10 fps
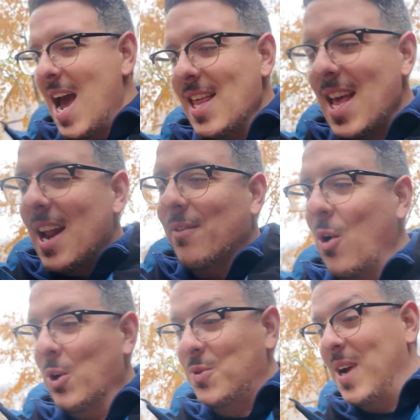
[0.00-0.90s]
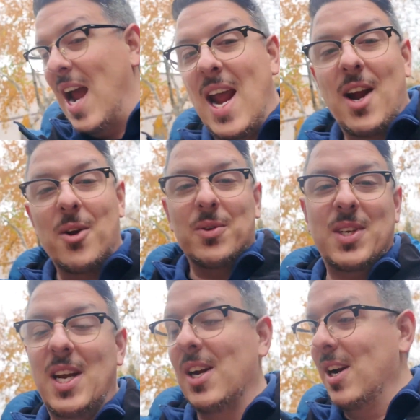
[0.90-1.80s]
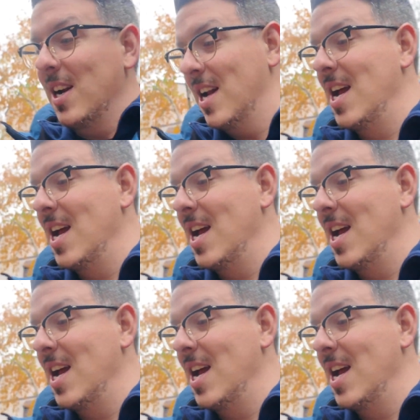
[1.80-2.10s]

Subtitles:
And then of course we got arrows here.